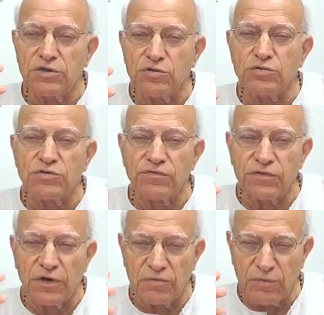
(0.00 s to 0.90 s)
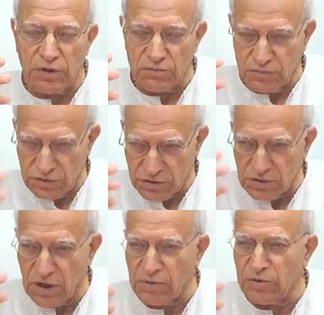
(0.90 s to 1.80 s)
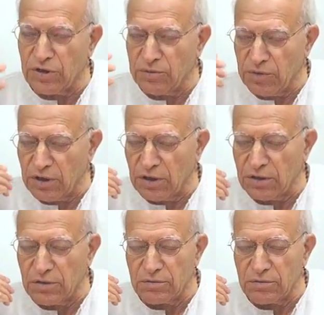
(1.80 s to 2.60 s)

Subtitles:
use of karma, which is kamanayamana,